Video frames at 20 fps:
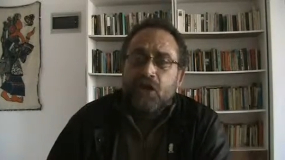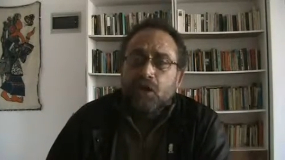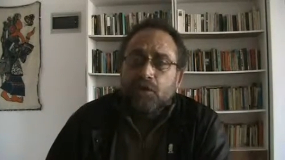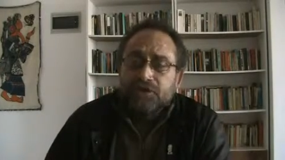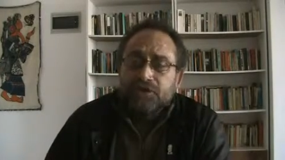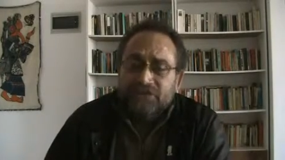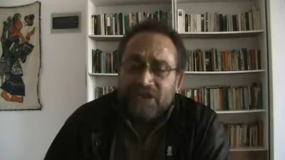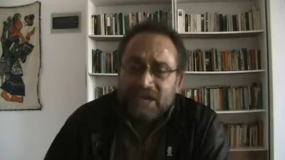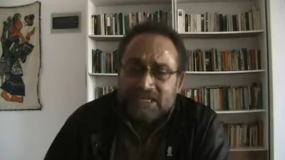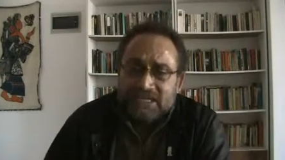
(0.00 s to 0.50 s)

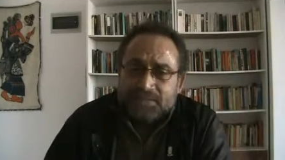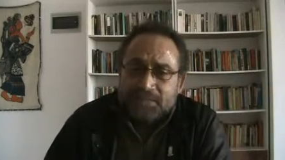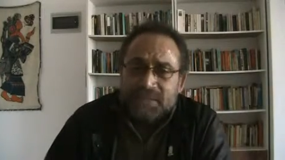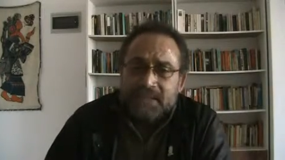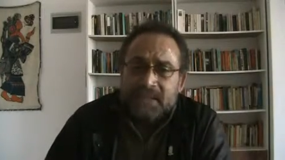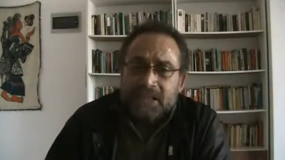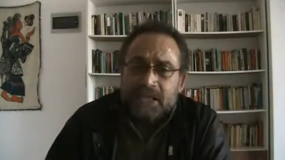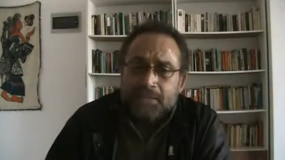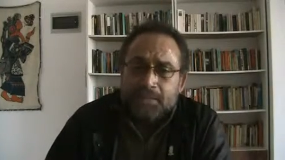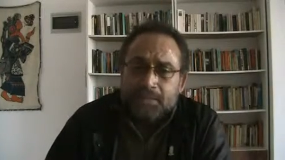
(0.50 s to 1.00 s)
which has
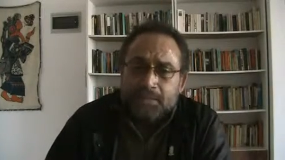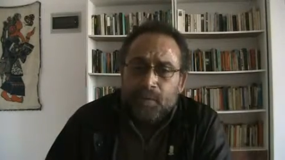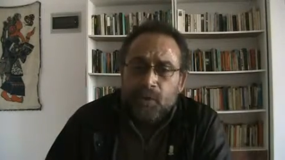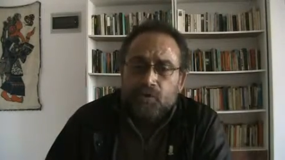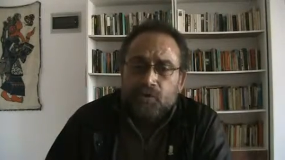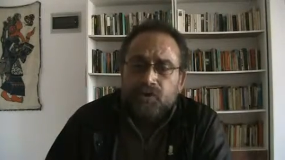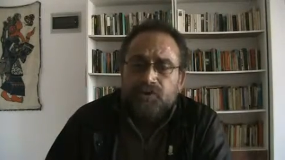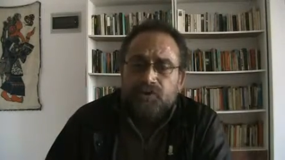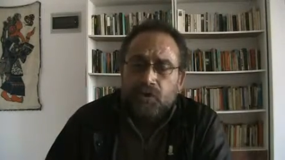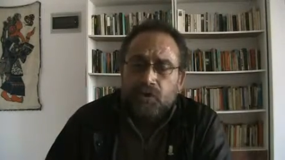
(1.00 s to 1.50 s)
been
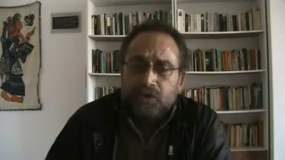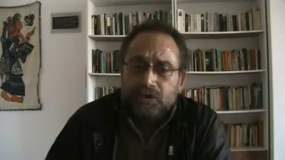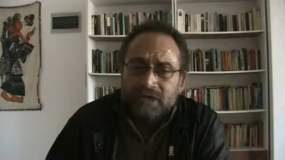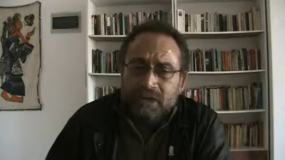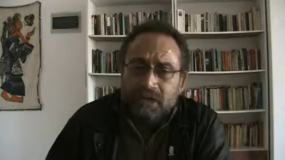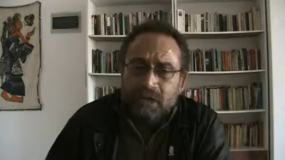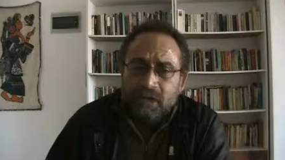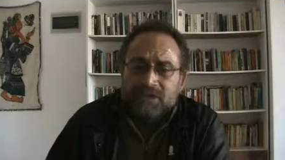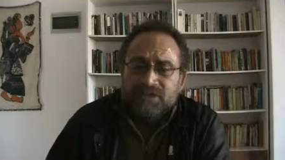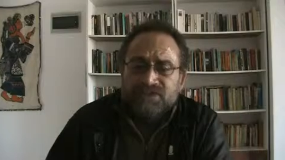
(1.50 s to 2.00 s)
imposed
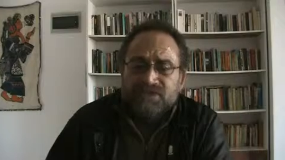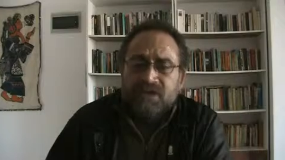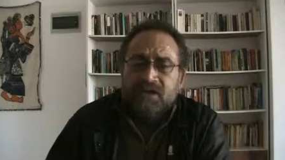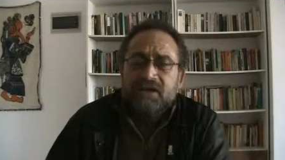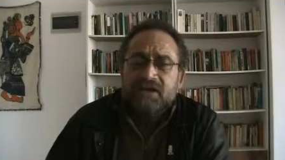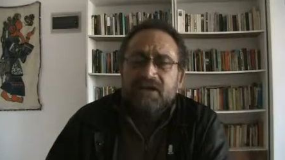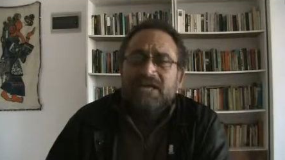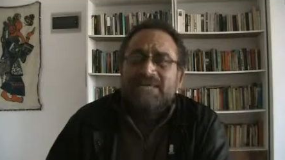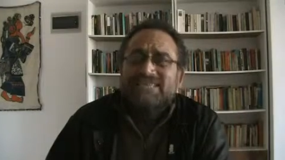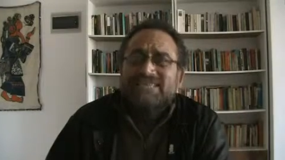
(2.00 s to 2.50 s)
on
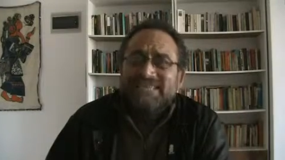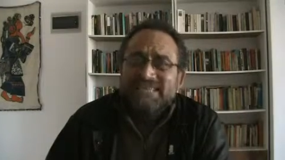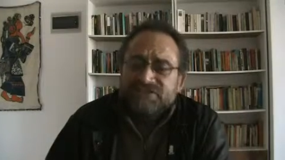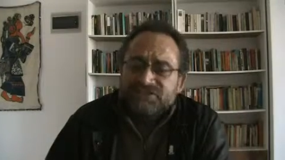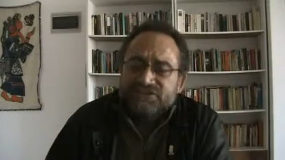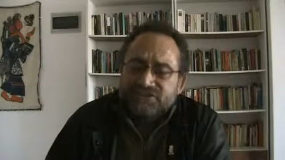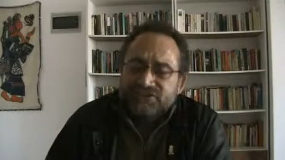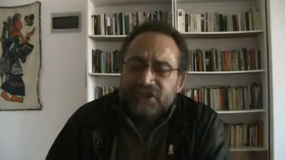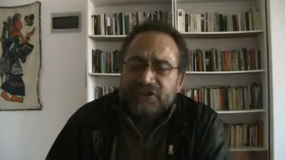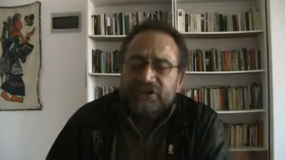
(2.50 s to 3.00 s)
Gaza
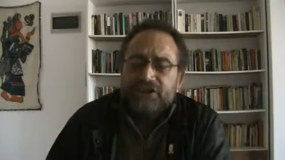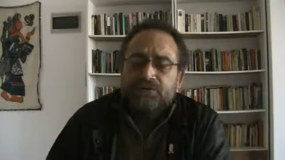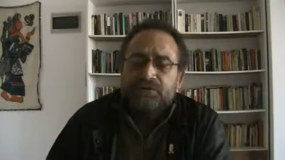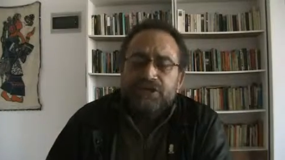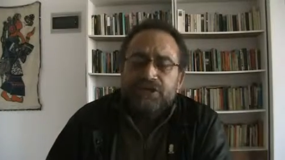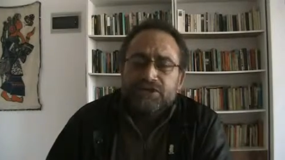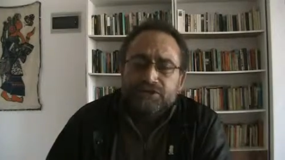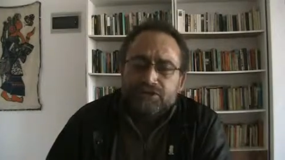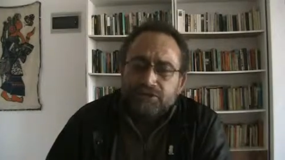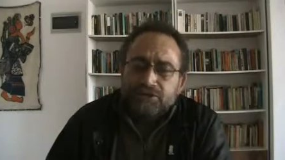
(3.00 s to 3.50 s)
since
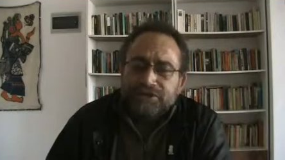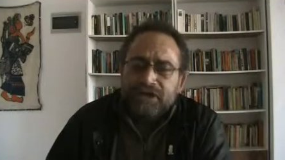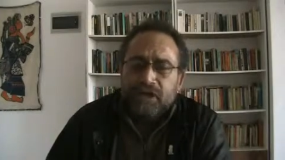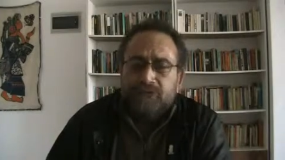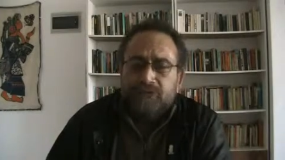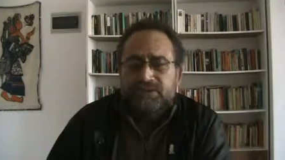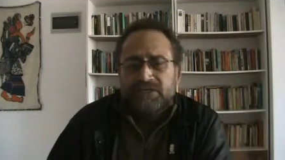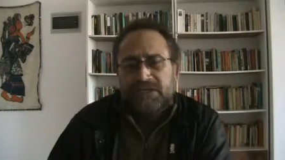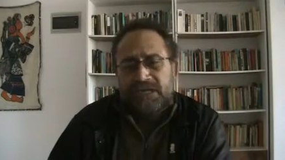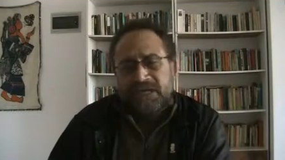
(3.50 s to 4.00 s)
January
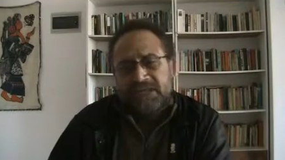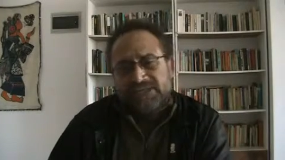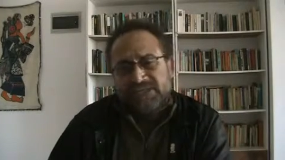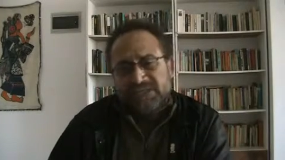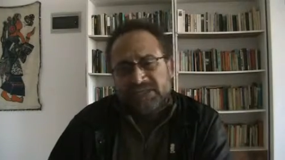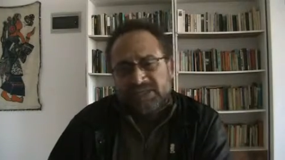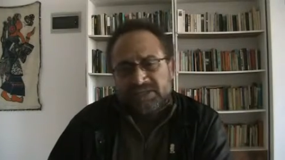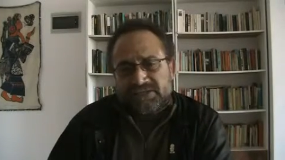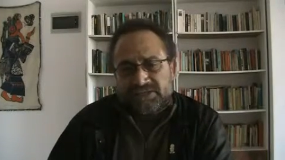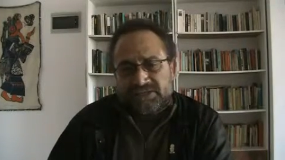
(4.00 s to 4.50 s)

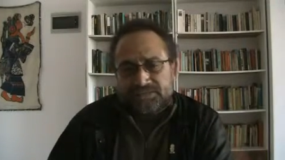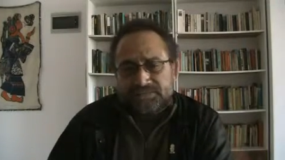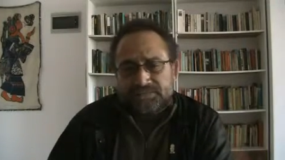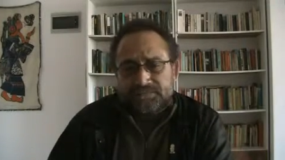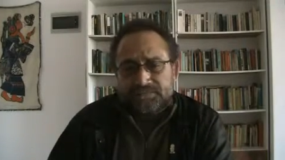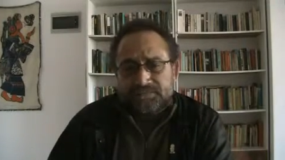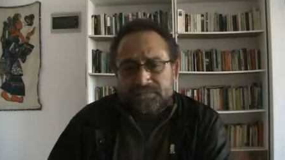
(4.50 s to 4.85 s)
2006.